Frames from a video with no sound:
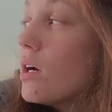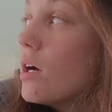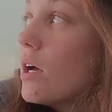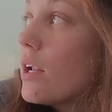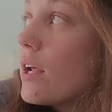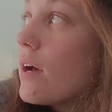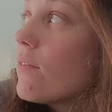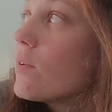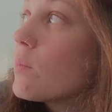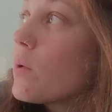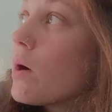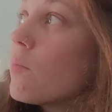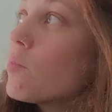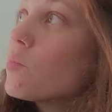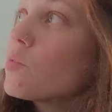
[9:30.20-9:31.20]
and having
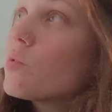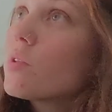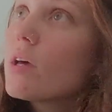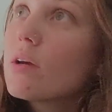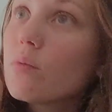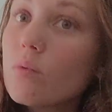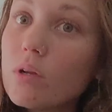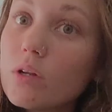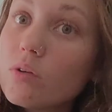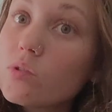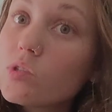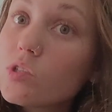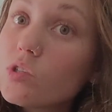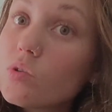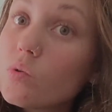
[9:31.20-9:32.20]
problems with like
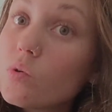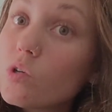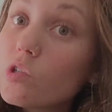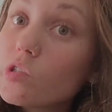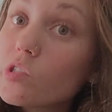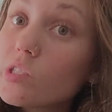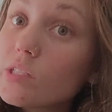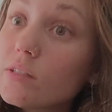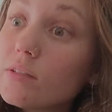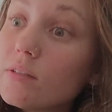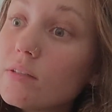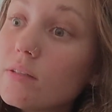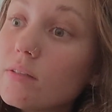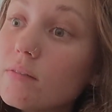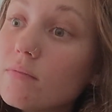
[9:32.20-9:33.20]
windows and doors,
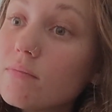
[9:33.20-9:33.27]
and